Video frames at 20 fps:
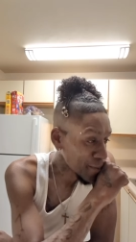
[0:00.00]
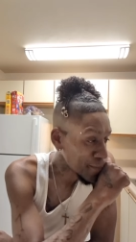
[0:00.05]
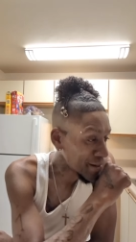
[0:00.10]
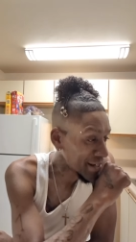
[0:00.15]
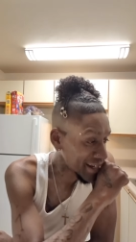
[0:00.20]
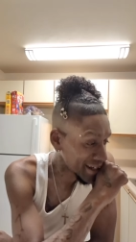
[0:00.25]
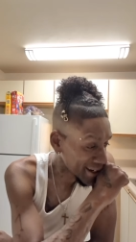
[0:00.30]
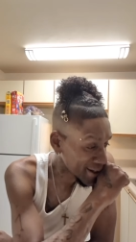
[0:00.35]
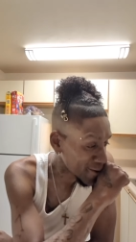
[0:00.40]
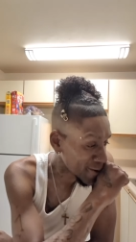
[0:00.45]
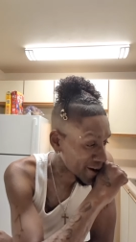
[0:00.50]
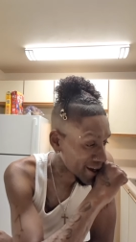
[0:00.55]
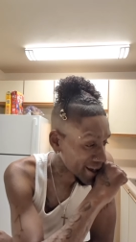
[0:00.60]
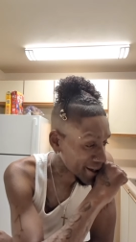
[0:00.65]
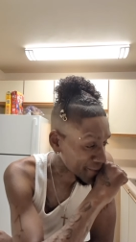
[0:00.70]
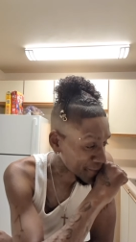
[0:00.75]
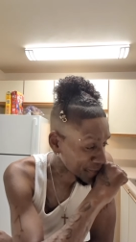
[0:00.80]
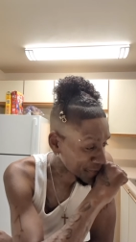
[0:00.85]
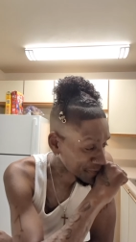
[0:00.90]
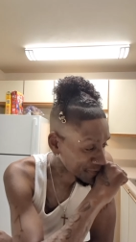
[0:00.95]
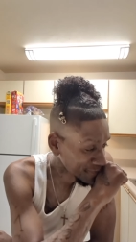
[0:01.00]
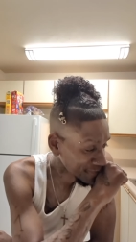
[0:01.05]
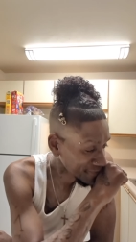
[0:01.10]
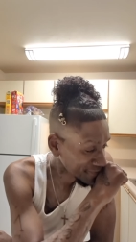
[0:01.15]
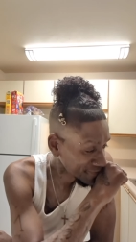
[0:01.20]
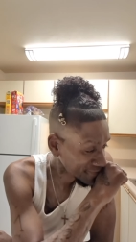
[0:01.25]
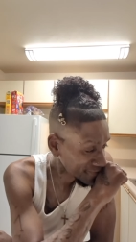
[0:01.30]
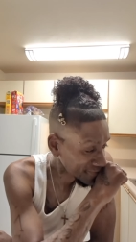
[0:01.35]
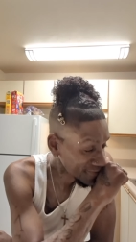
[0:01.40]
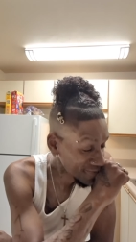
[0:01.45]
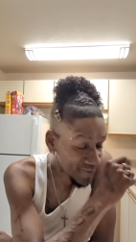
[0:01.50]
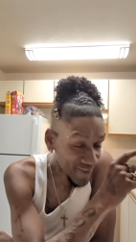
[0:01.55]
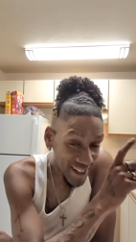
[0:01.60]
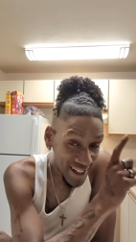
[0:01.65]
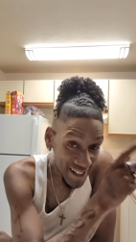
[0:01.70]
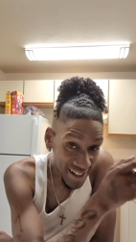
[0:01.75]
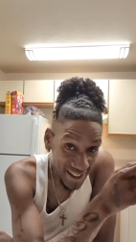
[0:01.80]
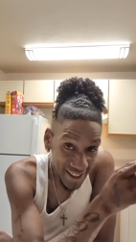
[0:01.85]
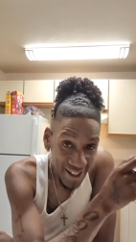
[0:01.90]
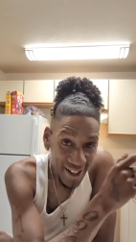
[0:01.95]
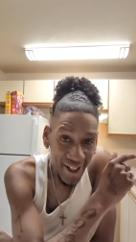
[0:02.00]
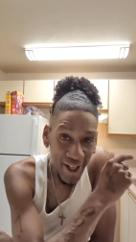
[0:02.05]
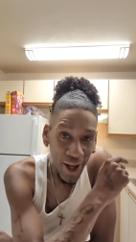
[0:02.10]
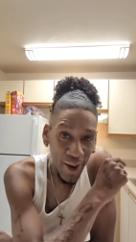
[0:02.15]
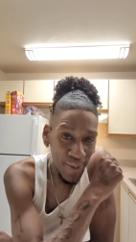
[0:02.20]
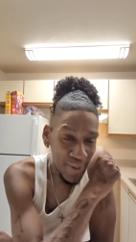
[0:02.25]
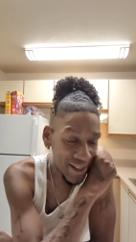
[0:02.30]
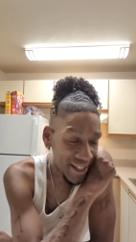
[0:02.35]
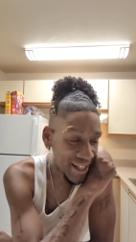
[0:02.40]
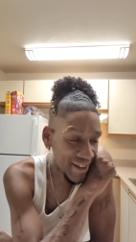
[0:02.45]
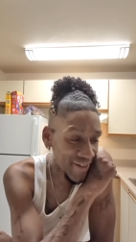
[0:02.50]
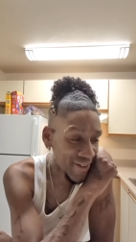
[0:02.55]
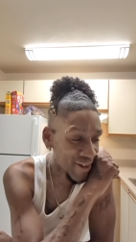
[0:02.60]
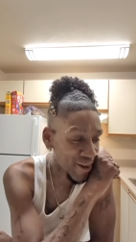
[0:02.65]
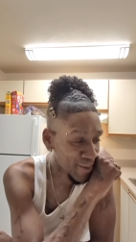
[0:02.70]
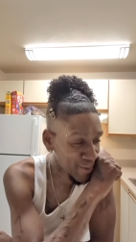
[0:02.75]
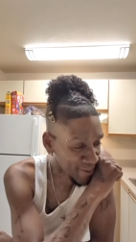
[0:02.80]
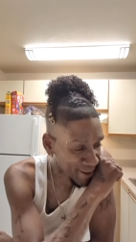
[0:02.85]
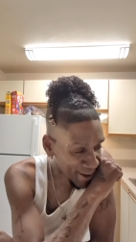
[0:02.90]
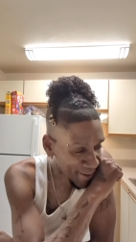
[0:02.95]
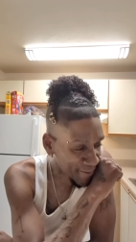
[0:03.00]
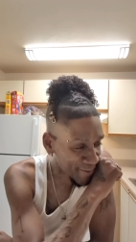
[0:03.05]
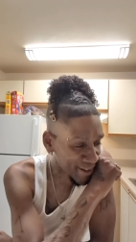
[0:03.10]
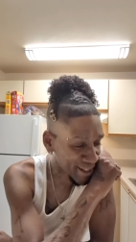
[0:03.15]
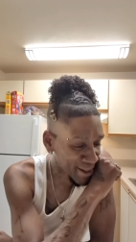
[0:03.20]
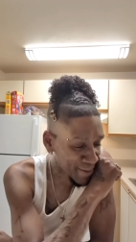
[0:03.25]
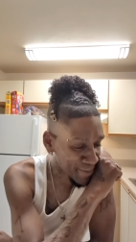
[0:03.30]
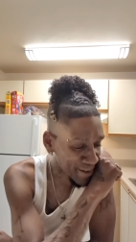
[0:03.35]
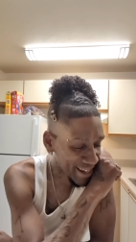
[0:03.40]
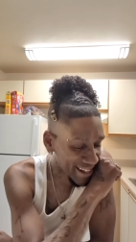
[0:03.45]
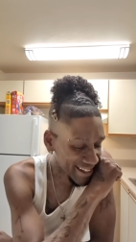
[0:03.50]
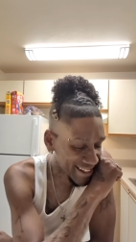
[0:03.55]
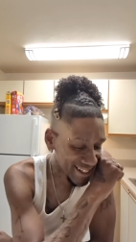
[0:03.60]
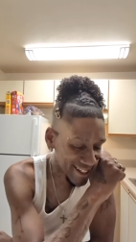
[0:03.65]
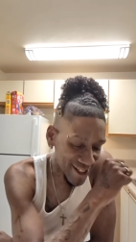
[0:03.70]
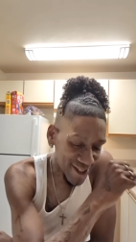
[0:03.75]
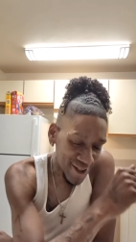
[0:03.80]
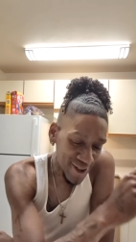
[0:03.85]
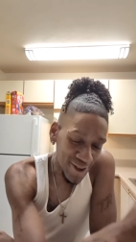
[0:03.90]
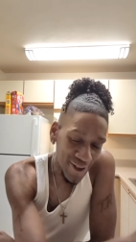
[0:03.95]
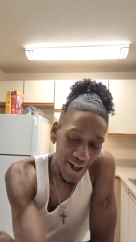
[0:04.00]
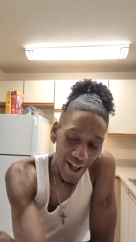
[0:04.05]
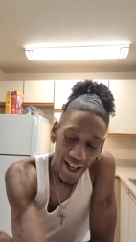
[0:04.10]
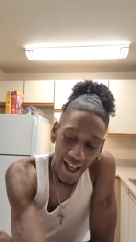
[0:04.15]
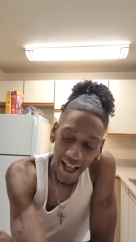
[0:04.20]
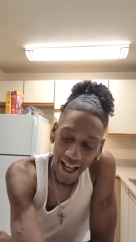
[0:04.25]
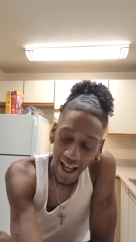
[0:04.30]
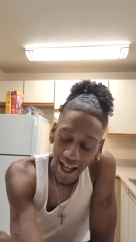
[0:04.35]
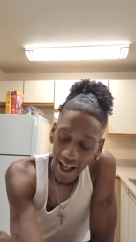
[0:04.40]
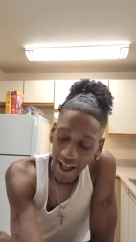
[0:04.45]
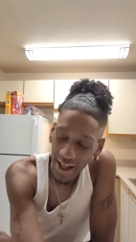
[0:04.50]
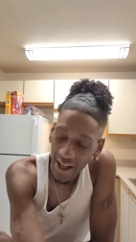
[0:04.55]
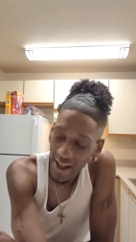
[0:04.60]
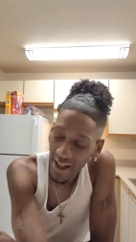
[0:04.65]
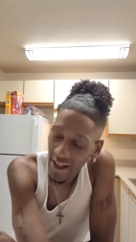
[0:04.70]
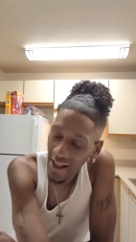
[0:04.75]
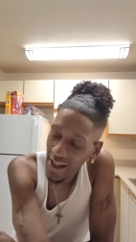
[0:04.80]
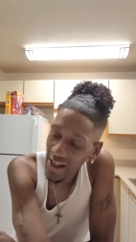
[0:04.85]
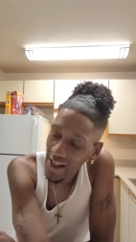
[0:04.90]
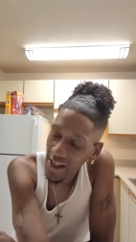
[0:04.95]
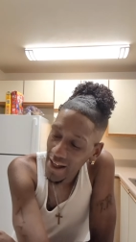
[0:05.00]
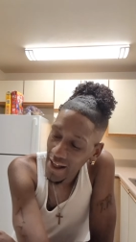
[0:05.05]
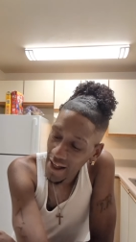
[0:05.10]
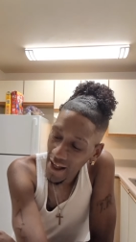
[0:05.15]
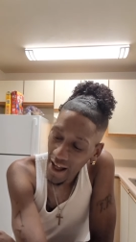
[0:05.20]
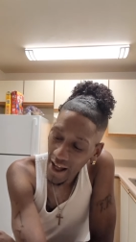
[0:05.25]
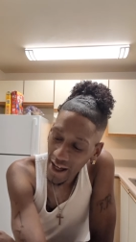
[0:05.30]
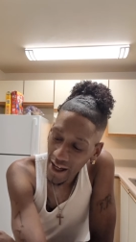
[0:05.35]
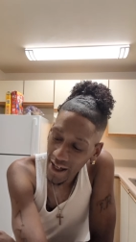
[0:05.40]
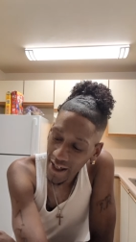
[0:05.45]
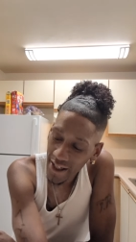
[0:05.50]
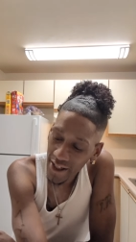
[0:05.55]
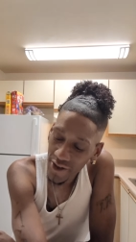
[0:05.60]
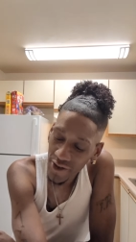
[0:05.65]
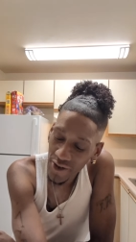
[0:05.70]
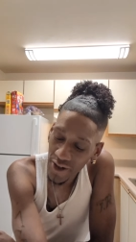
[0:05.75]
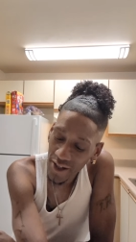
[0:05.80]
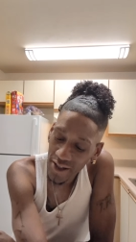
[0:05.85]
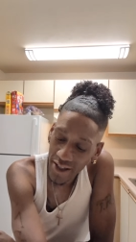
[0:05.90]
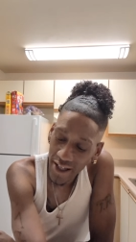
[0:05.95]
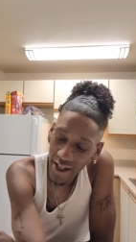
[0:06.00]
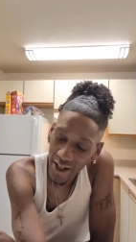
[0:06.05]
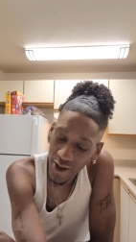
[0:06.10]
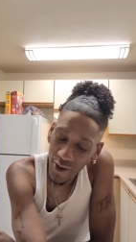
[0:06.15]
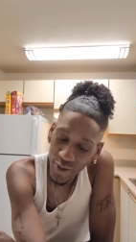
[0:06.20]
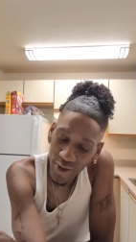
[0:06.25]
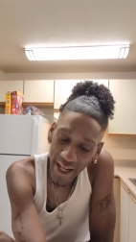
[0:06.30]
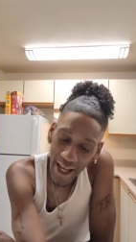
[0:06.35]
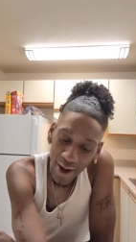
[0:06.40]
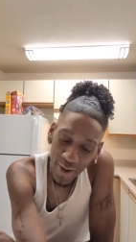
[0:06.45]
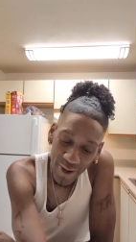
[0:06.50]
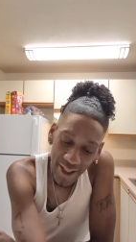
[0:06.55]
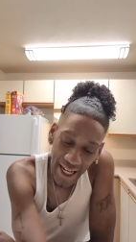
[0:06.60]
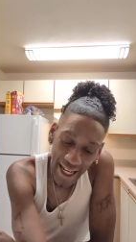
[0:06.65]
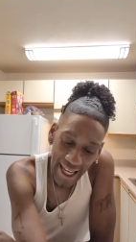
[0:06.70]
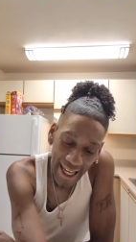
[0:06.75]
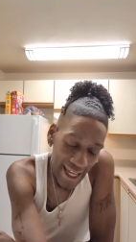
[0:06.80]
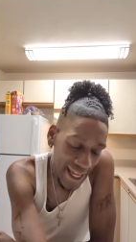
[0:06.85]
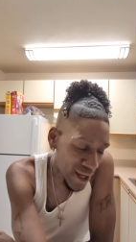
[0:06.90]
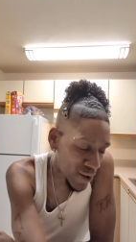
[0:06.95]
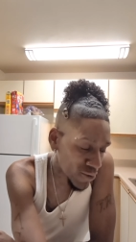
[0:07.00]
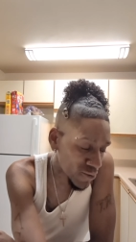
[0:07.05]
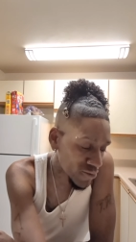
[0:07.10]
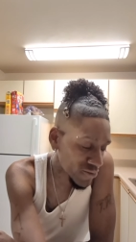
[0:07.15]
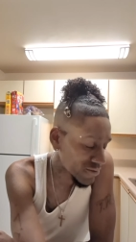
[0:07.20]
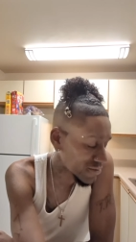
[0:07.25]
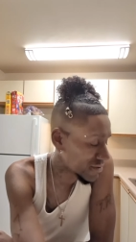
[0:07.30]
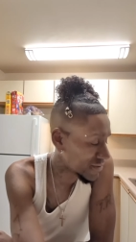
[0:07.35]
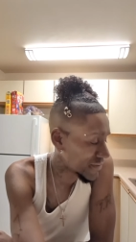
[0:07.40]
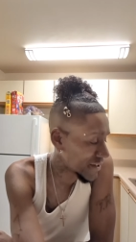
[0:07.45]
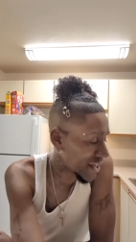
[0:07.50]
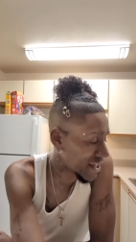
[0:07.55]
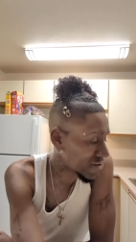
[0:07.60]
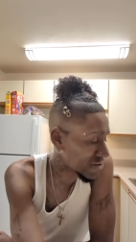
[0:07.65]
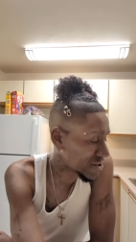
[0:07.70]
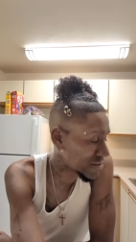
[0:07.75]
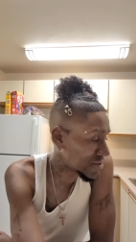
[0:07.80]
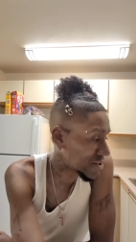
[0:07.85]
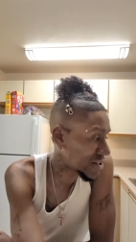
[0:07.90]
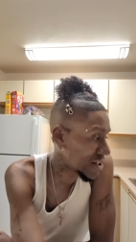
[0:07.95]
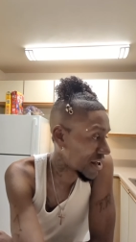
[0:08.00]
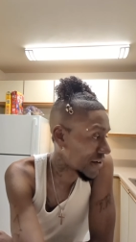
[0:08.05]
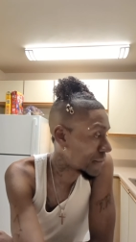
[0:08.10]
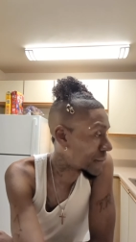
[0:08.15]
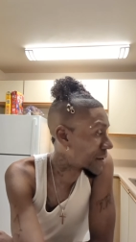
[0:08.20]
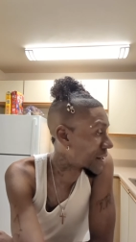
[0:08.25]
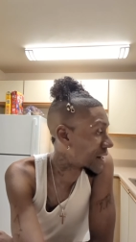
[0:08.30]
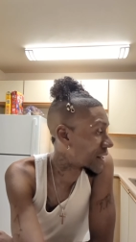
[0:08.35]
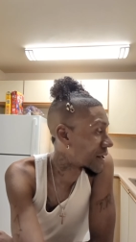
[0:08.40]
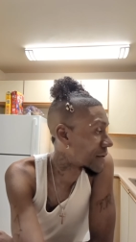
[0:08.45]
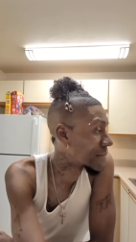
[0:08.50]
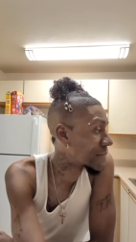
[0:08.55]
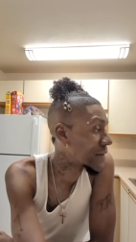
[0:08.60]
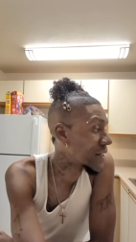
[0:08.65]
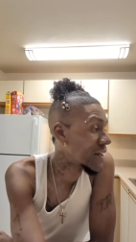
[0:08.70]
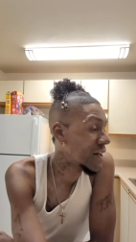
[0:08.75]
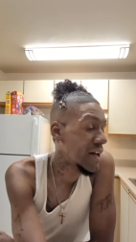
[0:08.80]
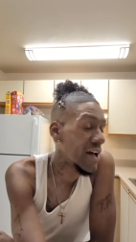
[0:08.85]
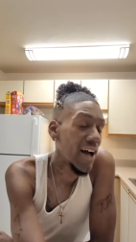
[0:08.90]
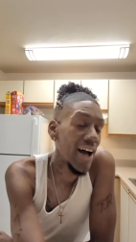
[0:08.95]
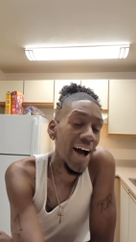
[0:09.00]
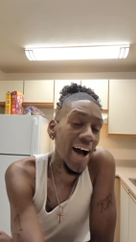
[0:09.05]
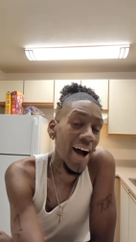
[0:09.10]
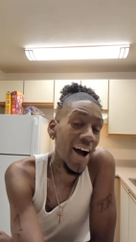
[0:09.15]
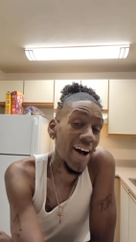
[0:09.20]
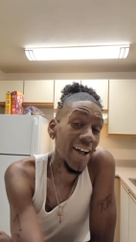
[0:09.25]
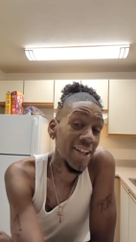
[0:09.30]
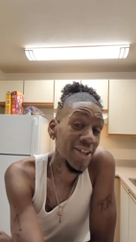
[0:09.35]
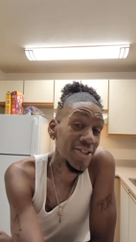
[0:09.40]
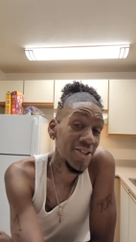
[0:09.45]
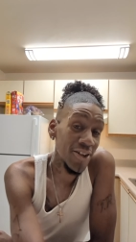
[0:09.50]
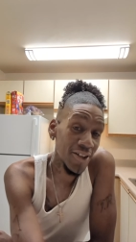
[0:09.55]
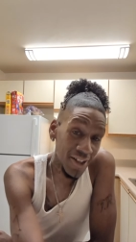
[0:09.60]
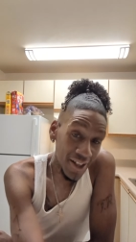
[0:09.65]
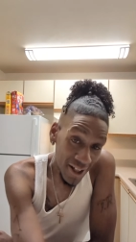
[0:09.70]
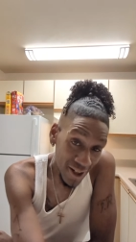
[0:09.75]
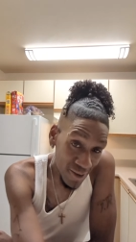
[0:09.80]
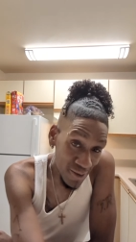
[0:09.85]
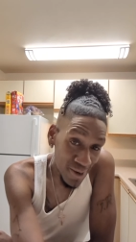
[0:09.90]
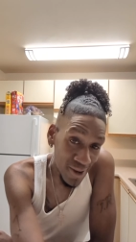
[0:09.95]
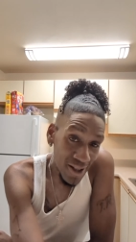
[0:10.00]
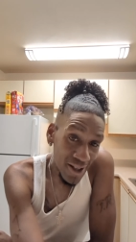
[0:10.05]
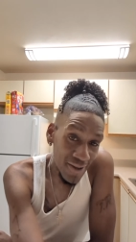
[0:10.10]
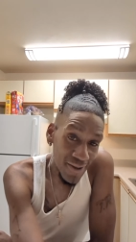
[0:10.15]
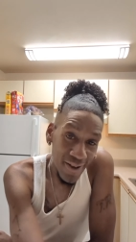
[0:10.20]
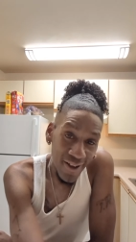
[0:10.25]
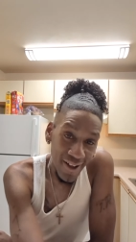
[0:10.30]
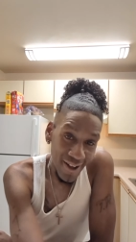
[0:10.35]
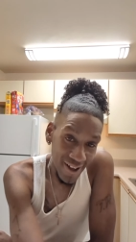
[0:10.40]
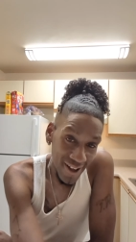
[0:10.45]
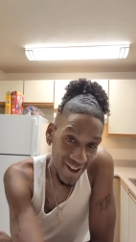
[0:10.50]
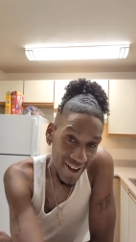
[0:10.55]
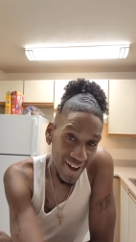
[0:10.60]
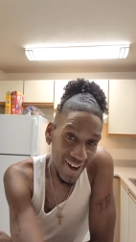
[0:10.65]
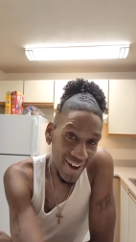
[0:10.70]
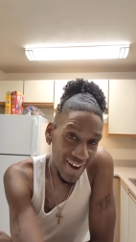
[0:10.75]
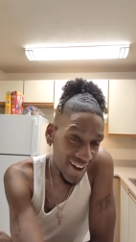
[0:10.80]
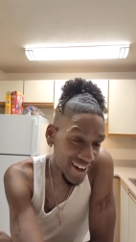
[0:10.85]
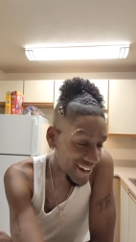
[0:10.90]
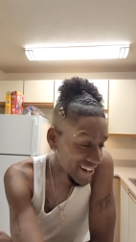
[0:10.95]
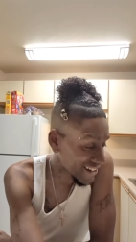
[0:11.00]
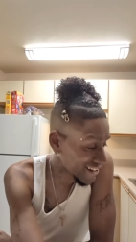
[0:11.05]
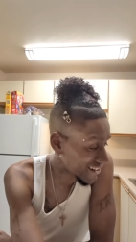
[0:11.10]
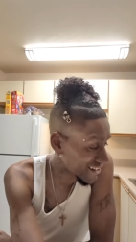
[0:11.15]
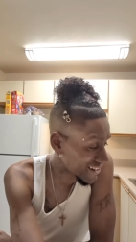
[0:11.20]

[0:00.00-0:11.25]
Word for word: But anyway, I love y'all, beloved. Hope y'all feel amazing too. Uh, I gotta get dressed. Gotta go downtown, handle some stuff. But um, I'll let y'all later, beloved. All right.